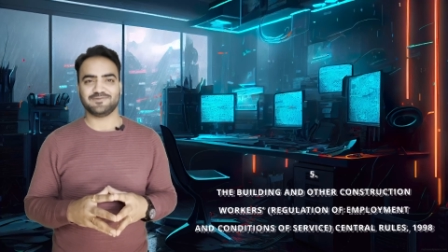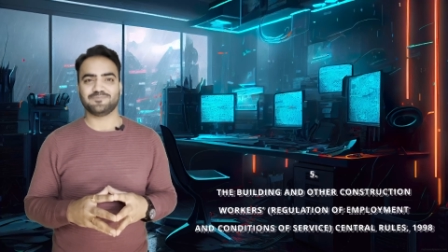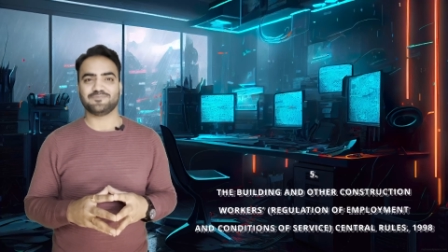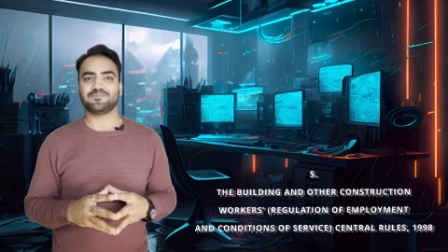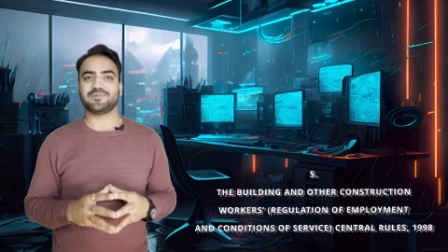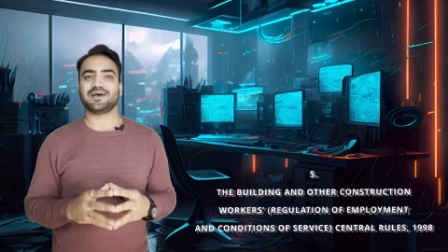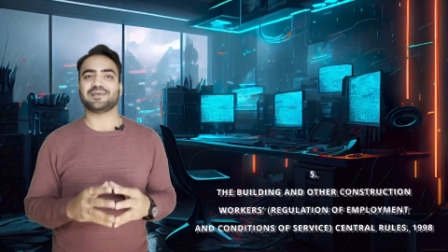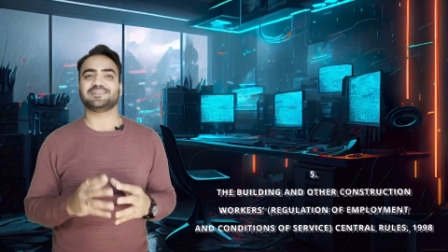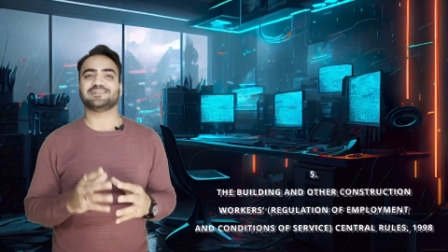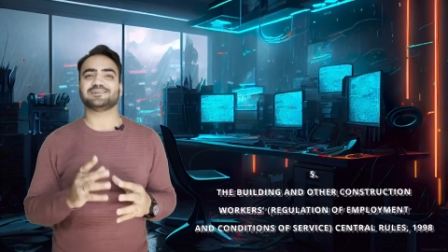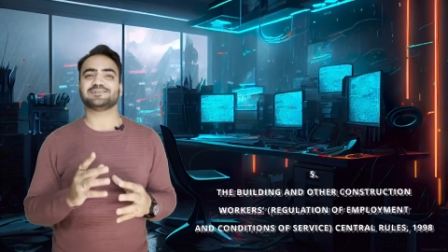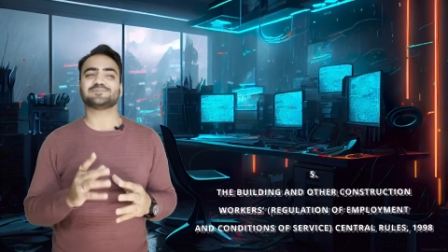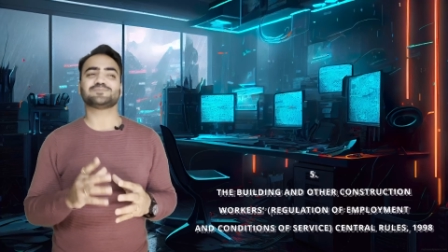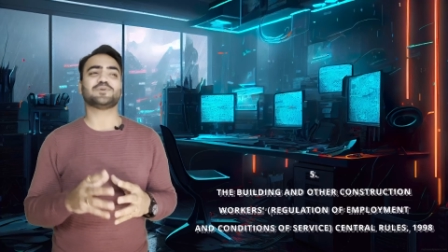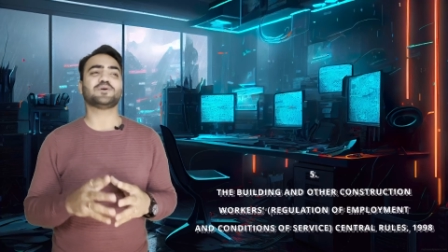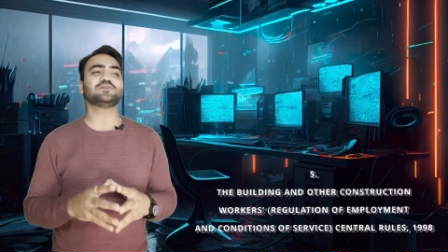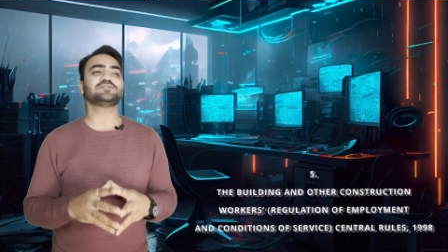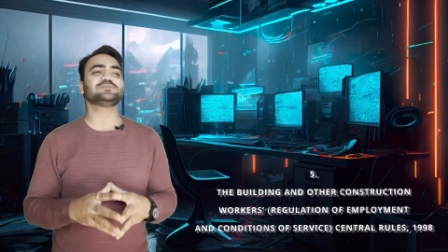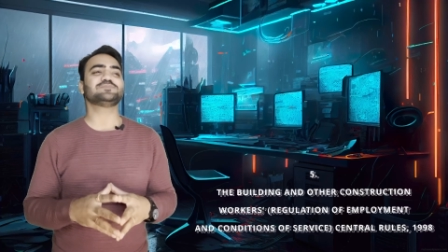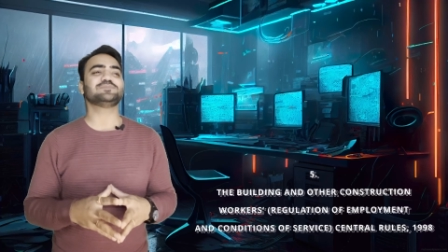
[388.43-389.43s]
by the
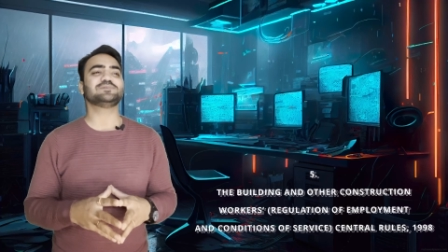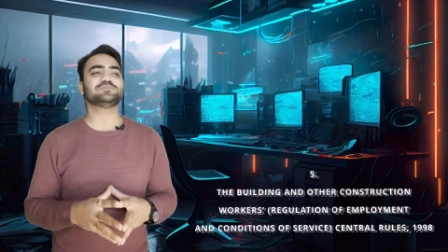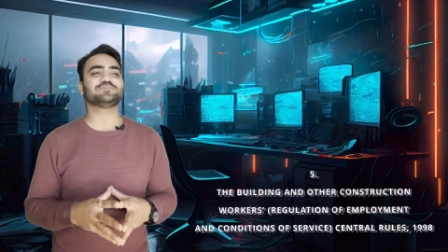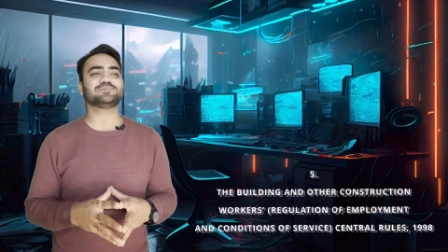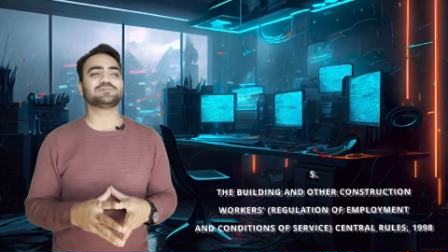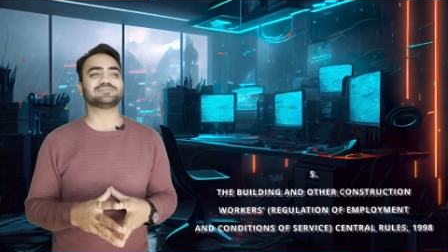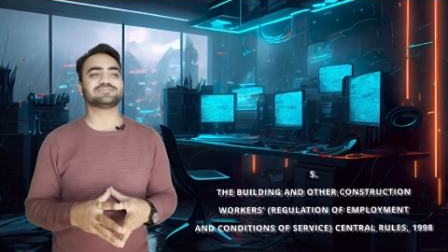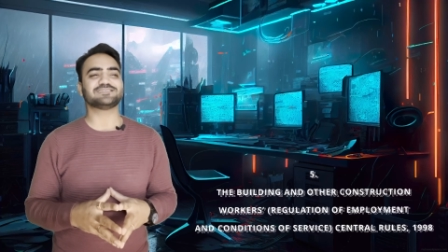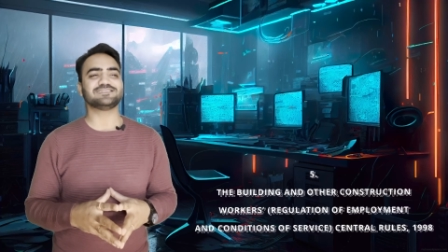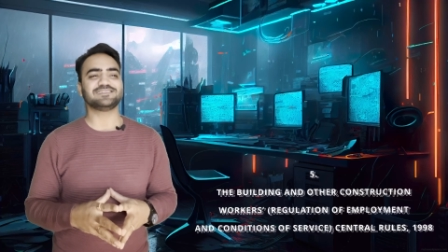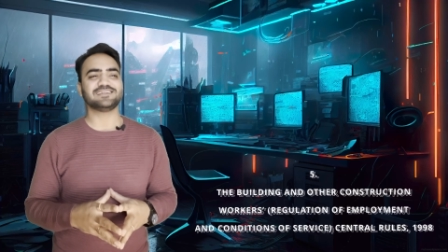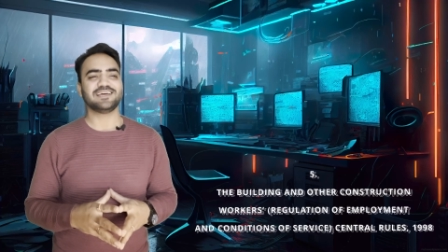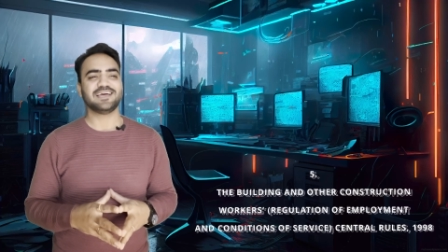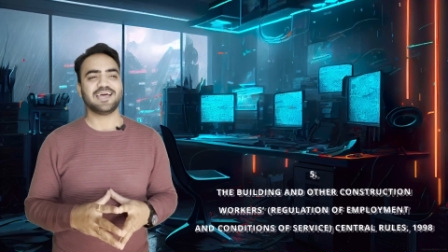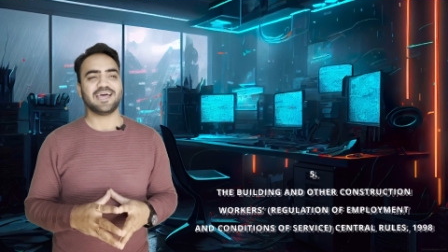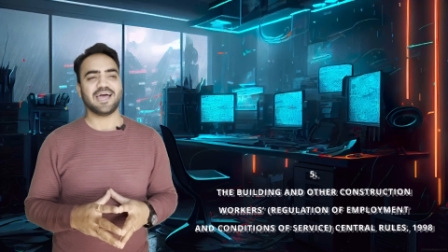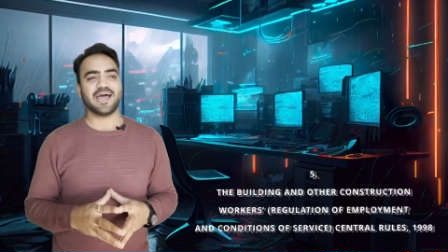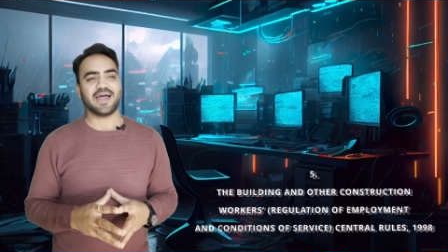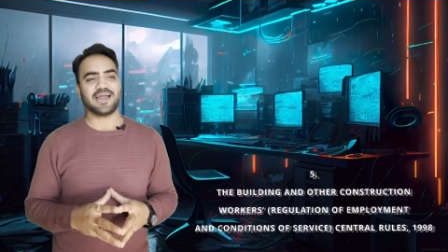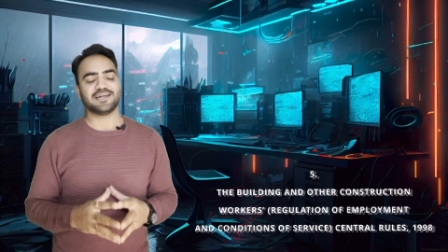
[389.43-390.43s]
responsible person
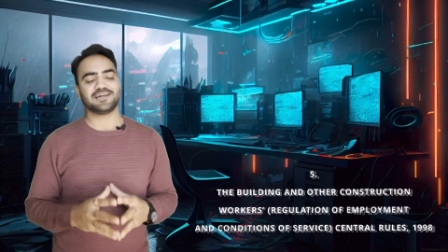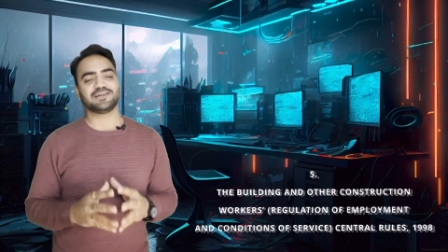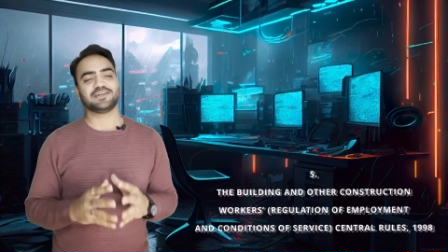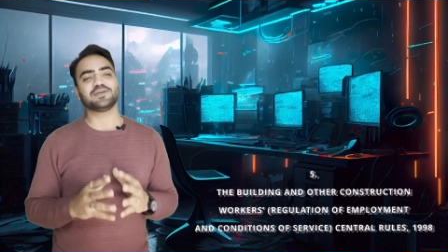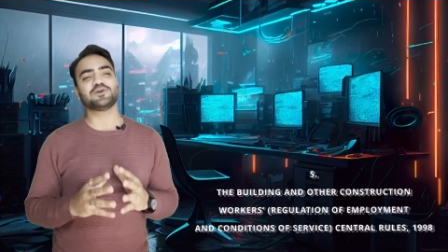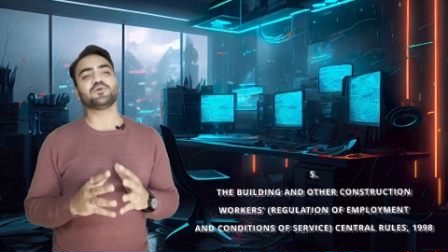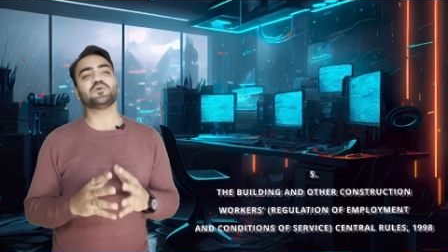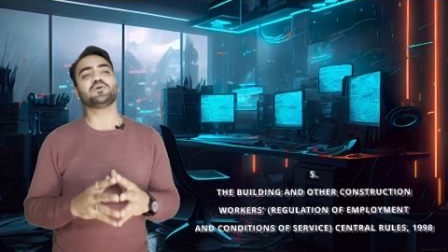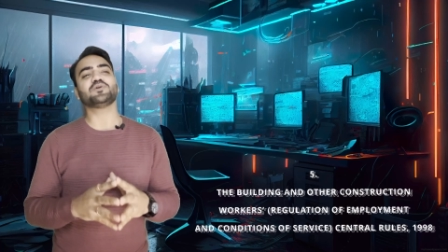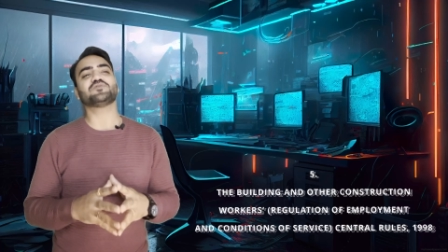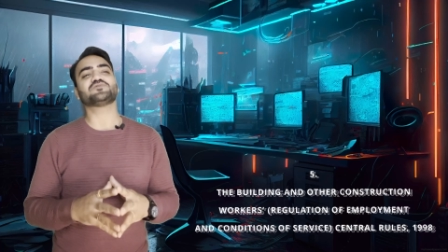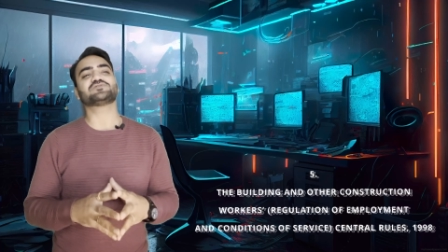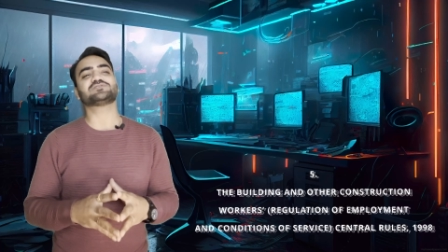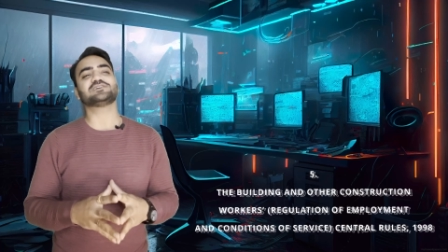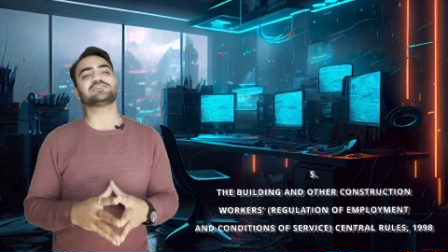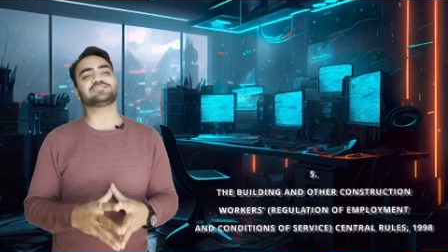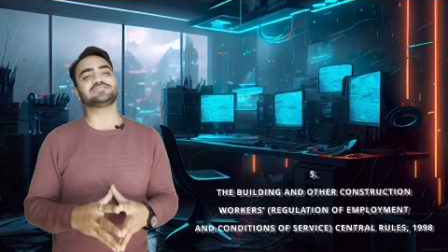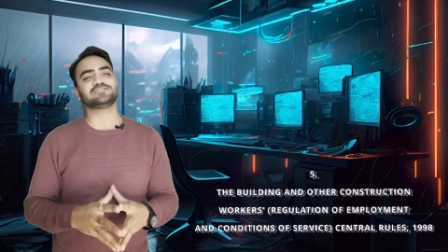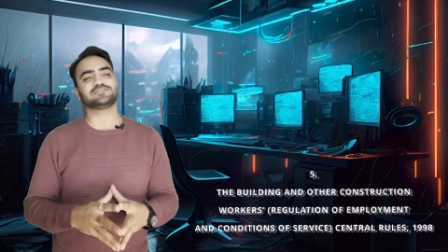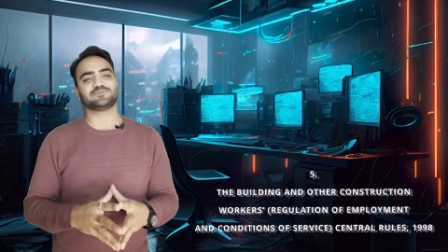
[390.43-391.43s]
and record of
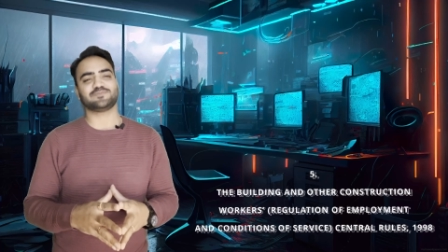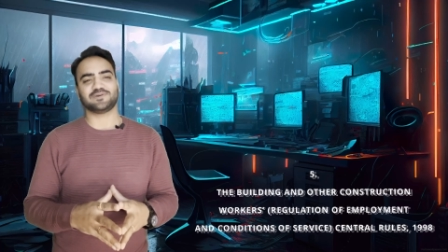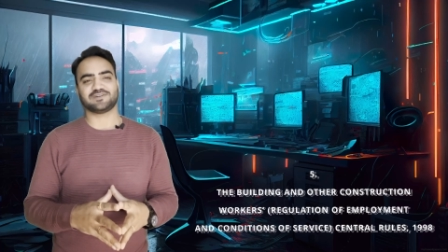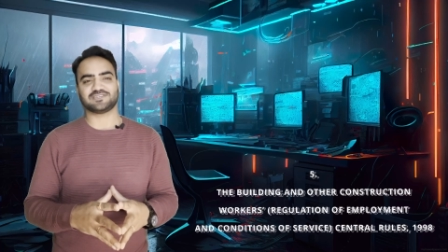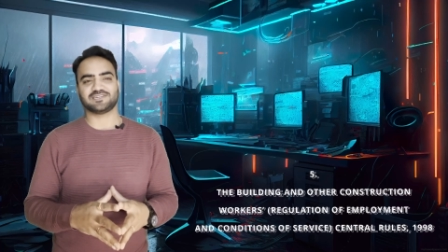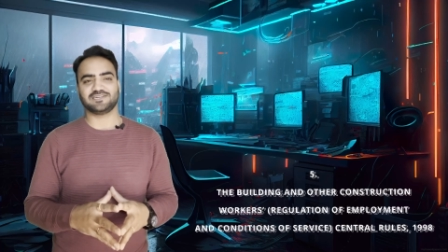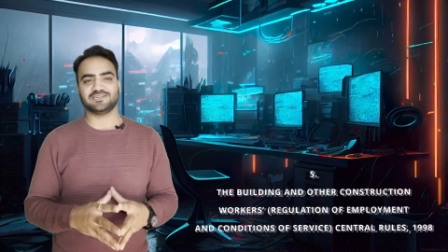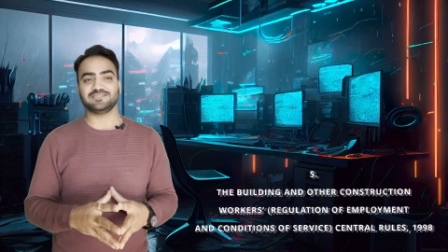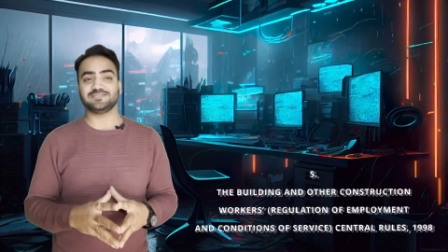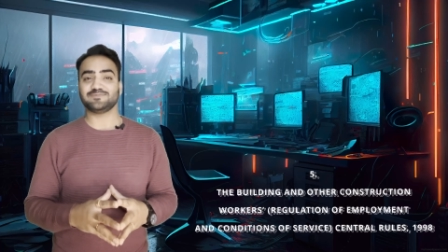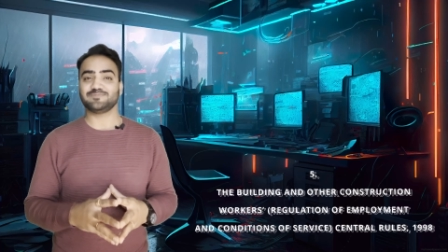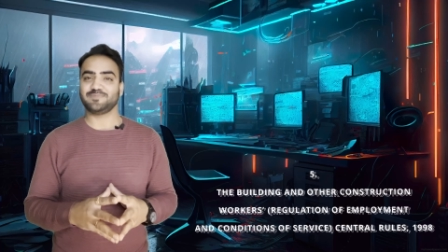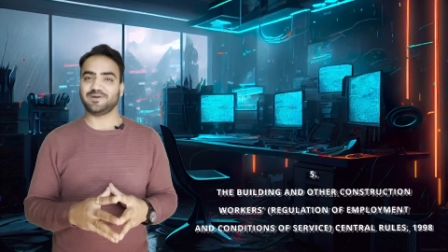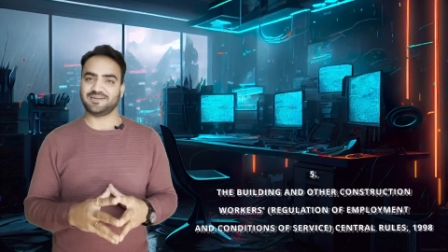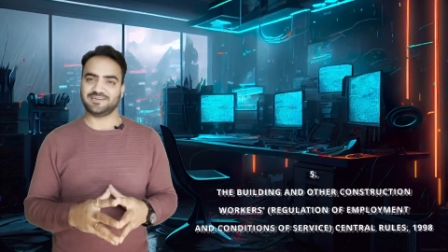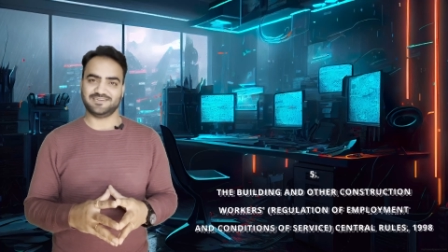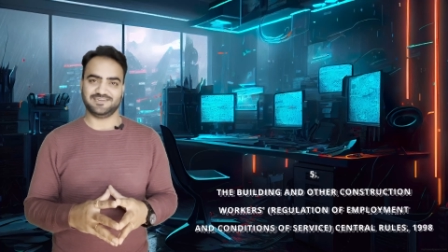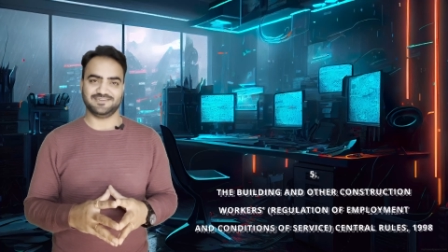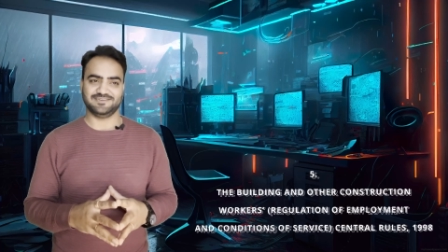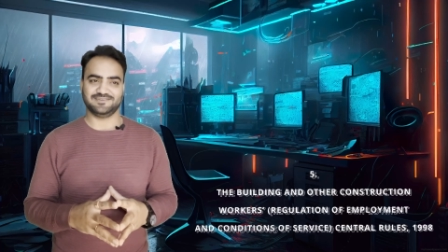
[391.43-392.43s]
such inspection is
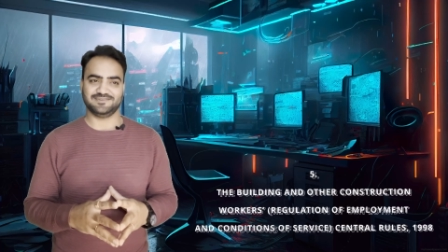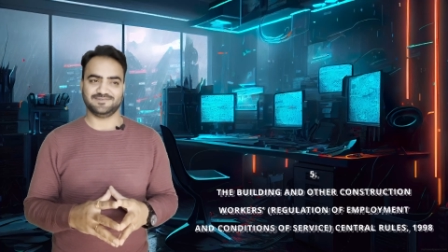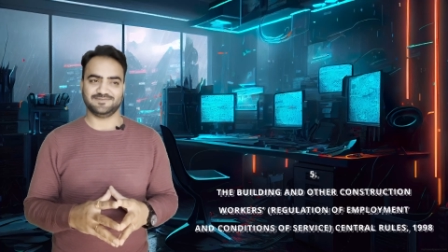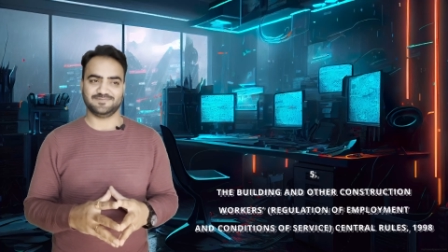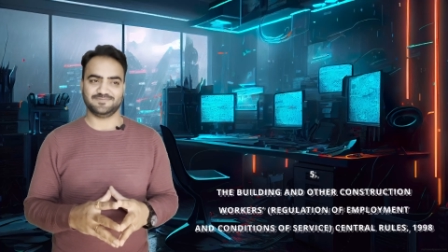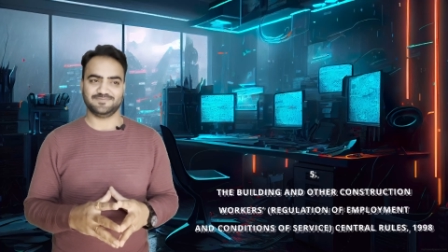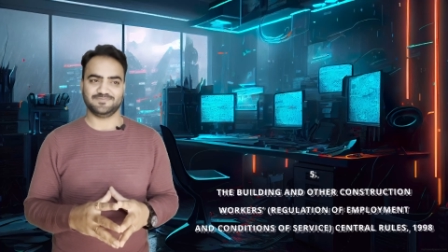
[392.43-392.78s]
maintained.